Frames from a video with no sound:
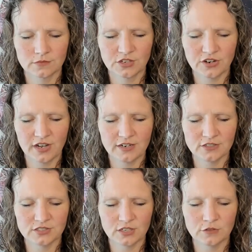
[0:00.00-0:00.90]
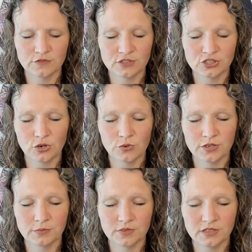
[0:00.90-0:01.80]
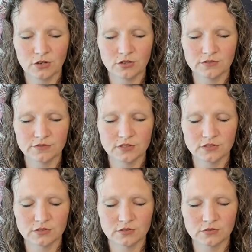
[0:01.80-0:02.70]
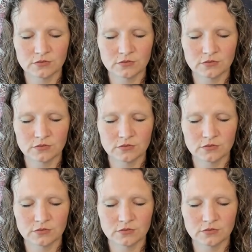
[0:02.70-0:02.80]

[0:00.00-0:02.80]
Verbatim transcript: Your higher self is showing me all of this.